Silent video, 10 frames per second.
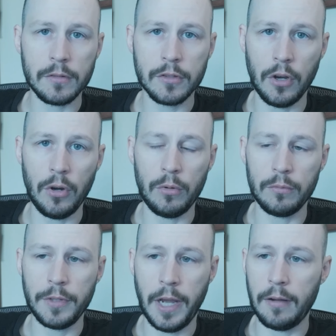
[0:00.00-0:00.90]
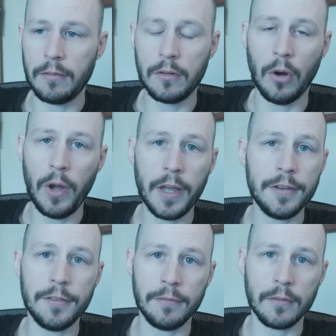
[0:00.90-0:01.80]
So yeah, go
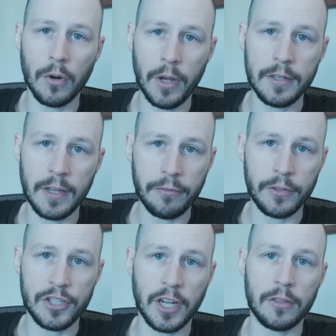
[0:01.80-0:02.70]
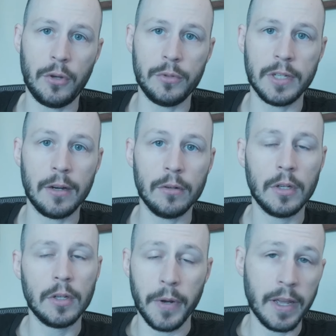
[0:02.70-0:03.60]
ahead and definitely check those out.
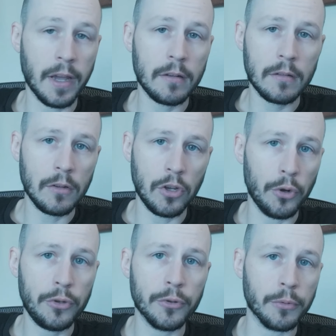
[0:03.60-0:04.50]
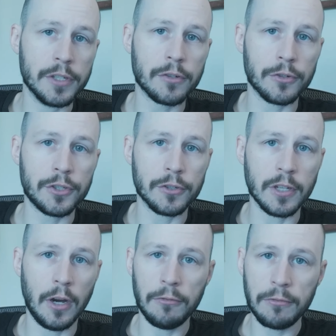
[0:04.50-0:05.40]
But again, go do the research
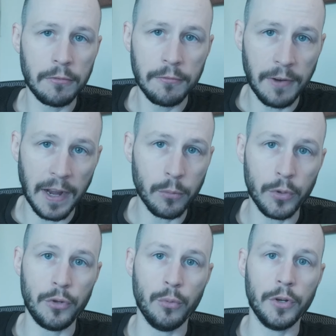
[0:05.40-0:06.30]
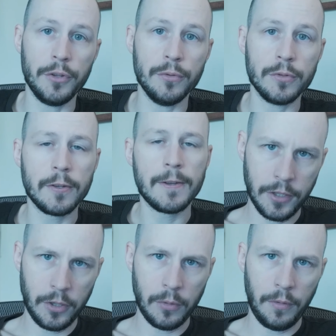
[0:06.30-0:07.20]
yourself, find what you want to use.
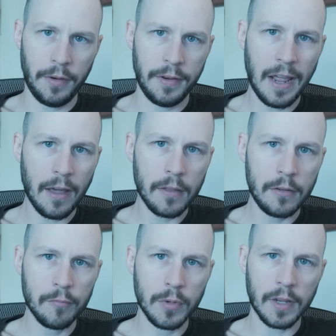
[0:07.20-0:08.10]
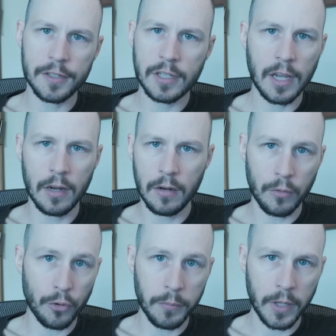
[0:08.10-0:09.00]
So now that you've been educated a
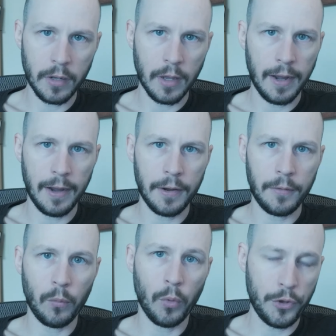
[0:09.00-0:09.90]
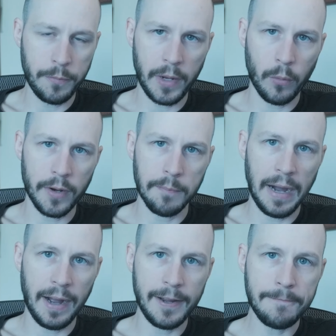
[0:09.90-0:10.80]
little bit on what you may want to
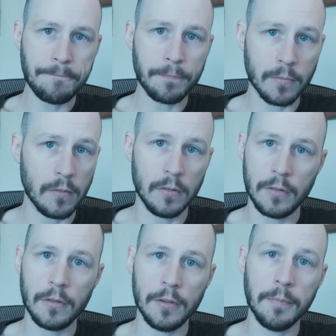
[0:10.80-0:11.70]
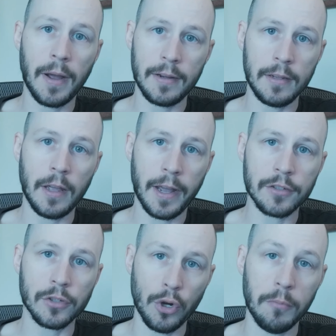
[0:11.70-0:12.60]
buy, you might need to
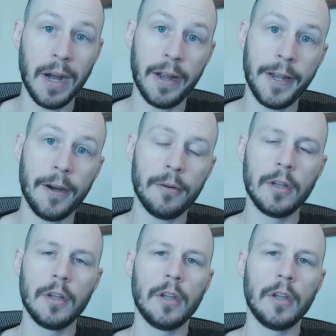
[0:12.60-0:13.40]
actually go buy it now.